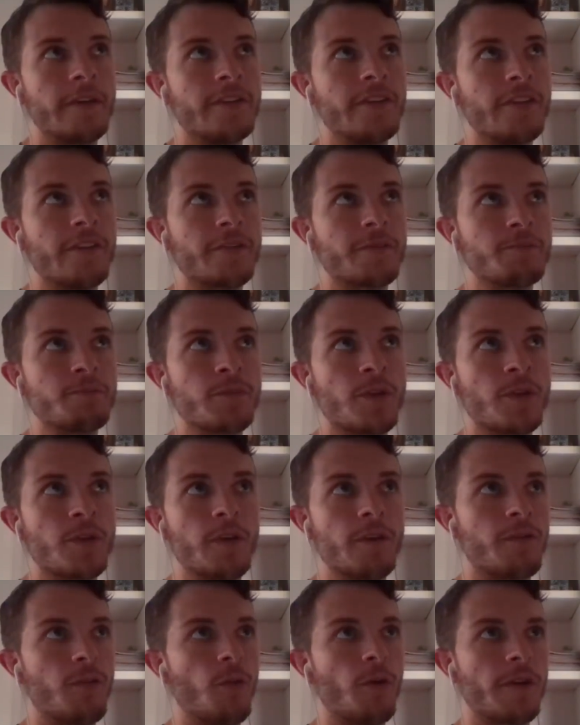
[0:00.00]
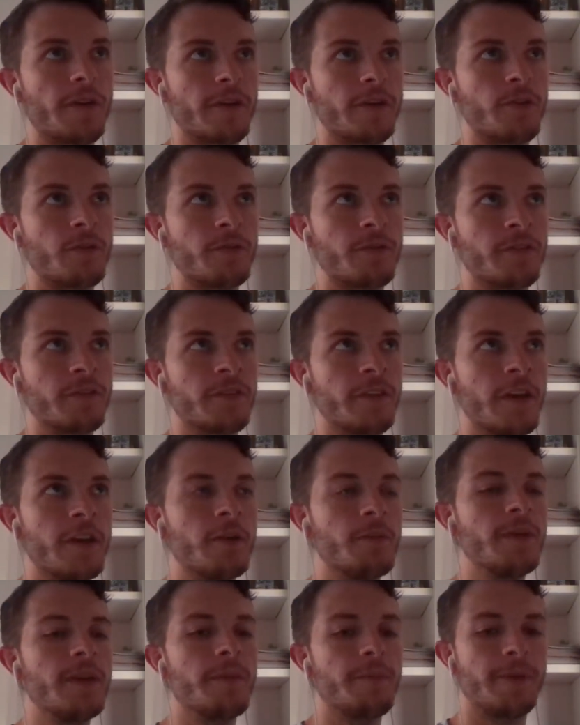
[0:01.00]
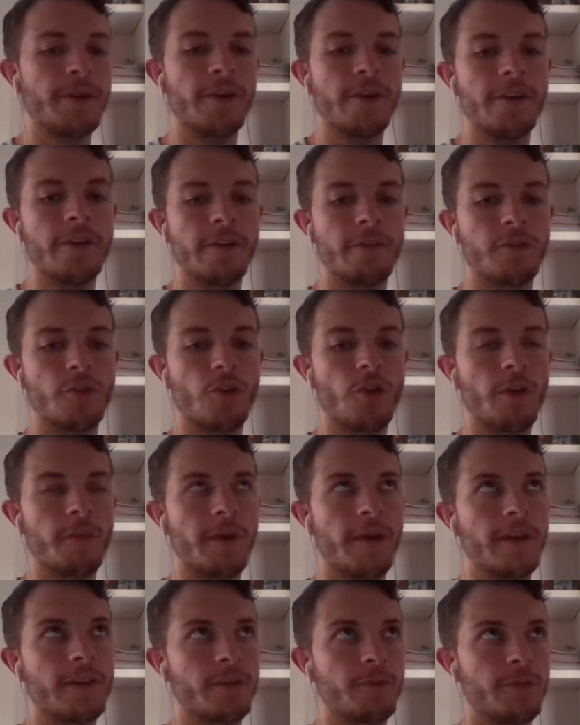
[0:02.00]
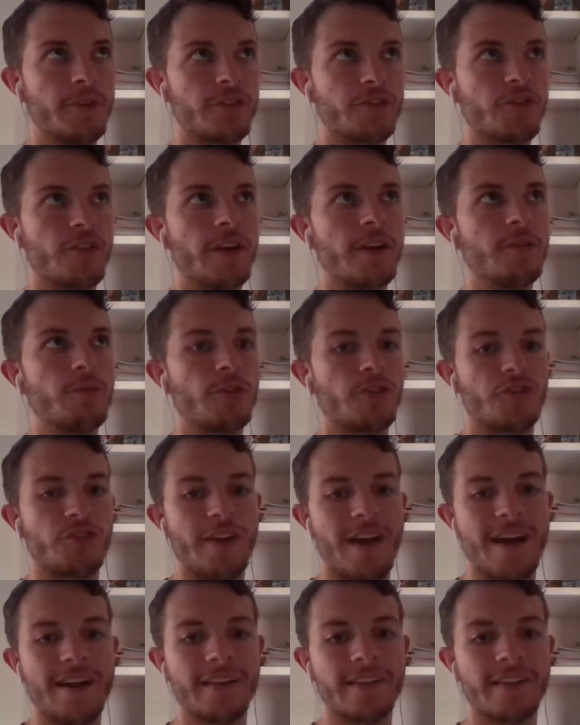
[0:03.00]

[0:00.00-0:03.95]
it just going forward, it'll be a period of growing pains, and we are trying to attract